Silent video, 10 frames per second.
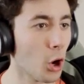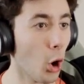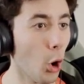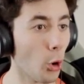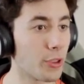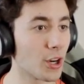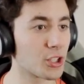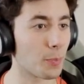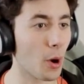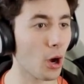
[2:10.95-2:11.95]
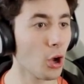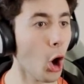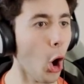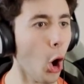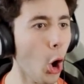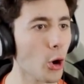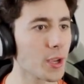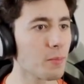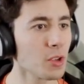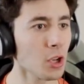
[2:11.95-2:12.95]
Oh, there's the paw. Oh,
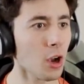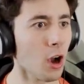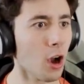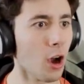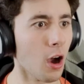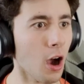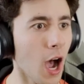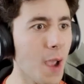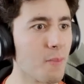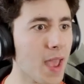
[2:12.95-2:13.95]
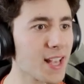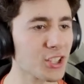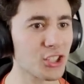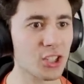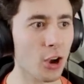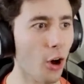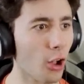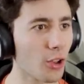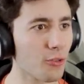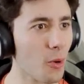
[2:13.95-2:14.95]
he... I missed
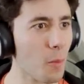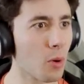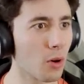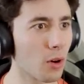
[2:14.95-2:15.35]
all of them?